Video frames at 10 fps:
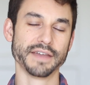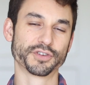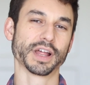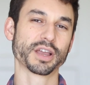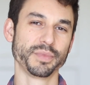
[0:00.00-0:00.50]
If
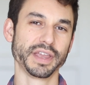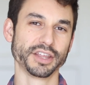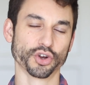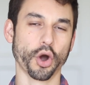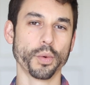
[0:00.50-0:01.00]
you're like me
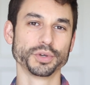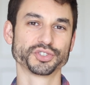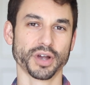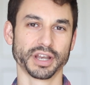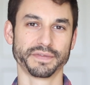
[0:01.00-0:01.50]
and you're always
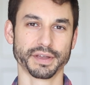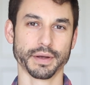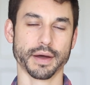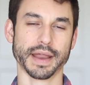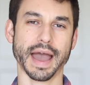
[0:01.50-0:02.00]
trying to
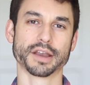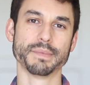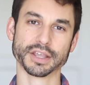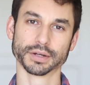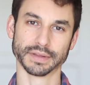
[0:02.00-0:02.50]
figure out how to
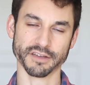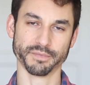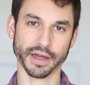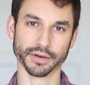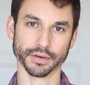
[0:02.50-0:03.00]
make your life
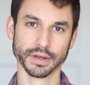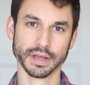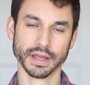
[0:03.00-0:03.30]
better,